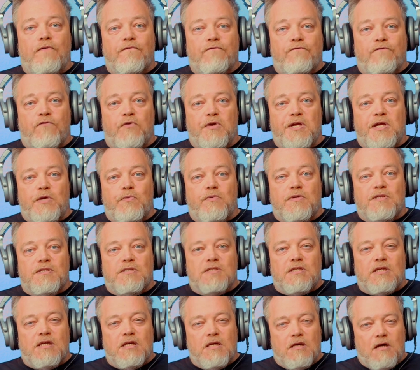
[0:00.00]

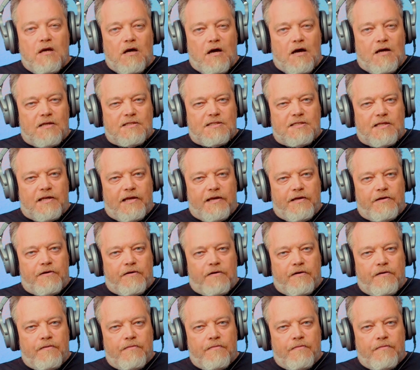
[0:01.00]
frequency
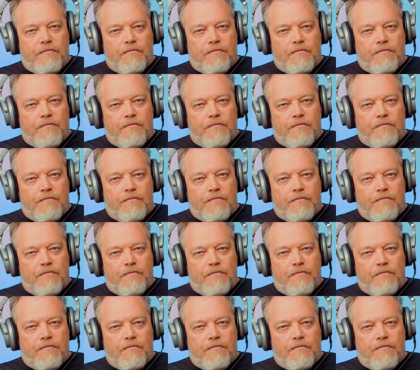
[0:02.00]
oscillator.